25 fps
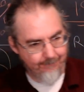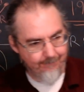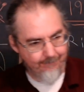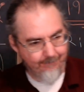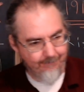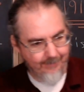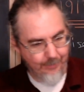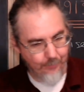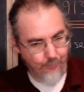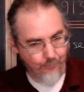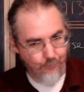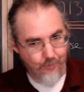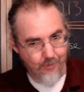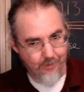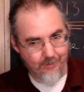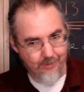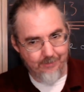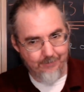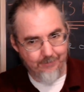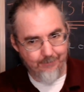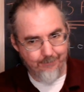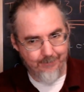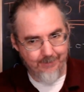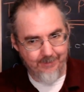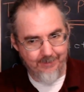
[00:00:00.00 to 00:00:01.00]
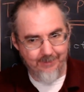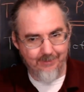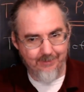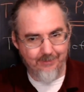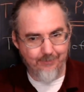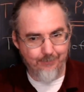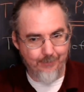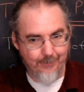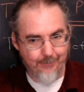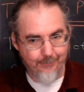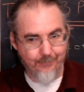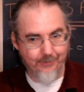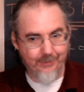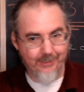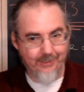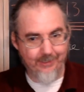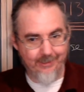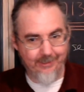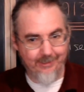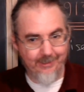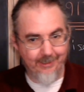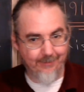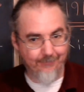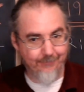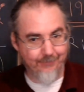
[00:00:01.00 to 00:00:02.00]
it worked because people now had
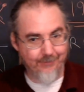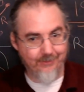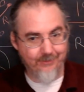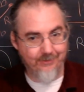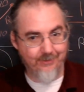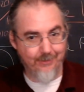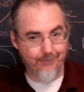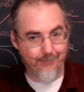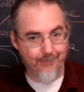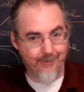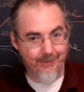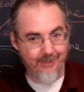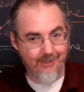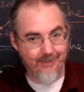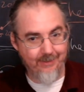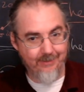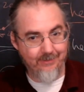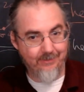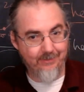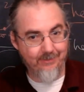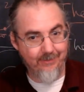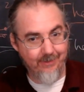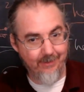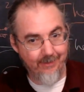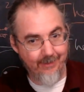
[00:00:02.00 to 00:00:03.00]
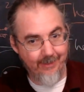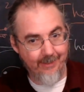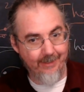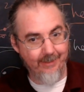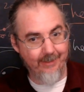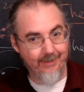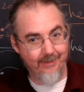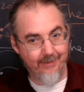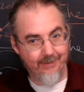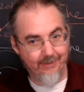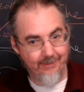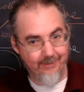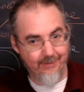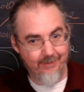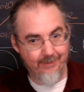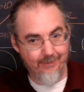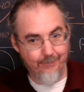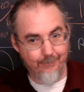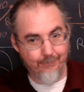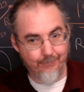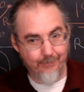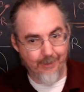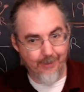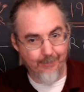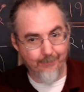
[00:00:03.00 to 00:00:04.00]
confidence in the banks, and that ended the
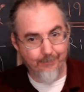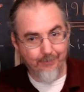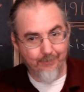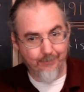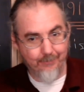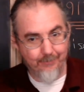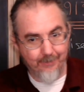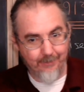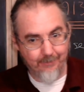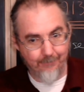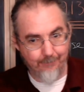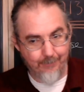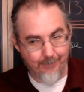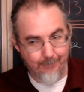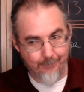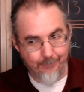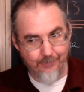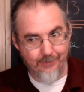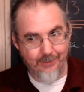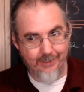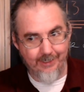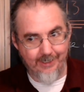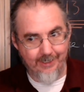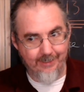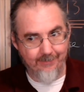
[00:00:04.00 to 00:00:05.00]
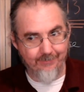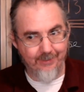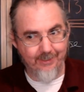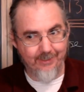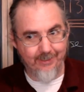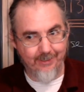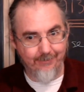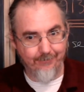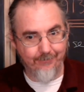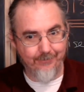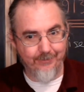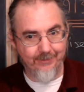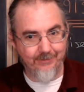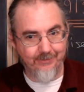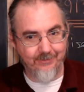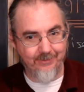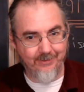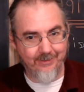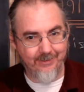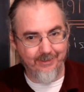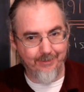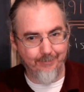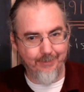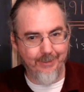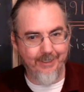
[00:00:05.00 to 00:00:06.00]
problem of people not having confidence in
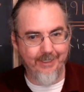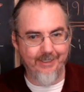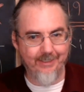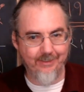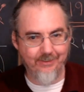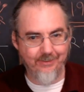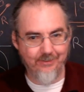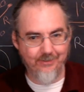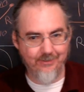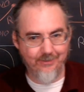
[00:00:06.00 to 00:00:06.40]
the banks.